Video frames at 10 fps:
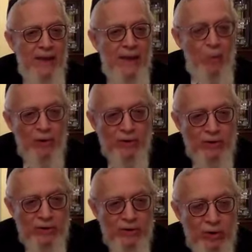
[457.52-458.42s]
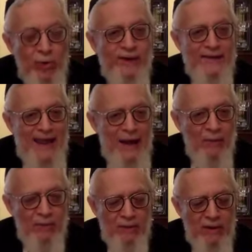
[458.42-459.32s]
and we're turning
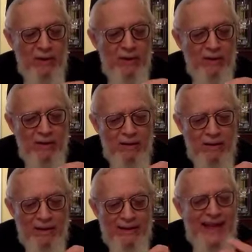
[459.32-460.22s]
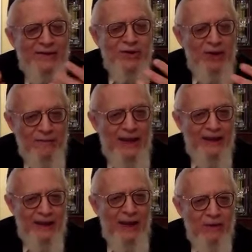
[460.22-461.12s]
down the intensity of
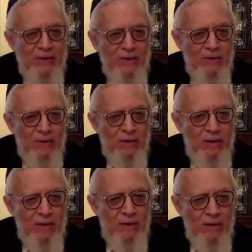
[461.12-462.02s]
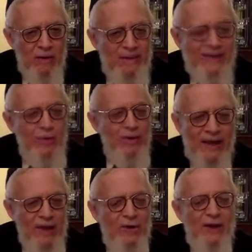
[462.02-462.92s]
that light, that's only
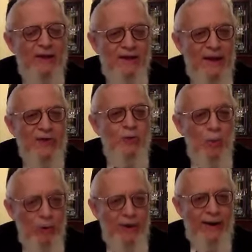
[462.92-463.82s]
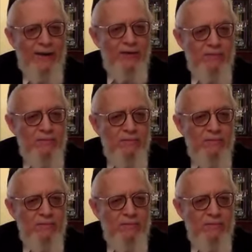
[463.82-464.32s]
and in the case where we're at.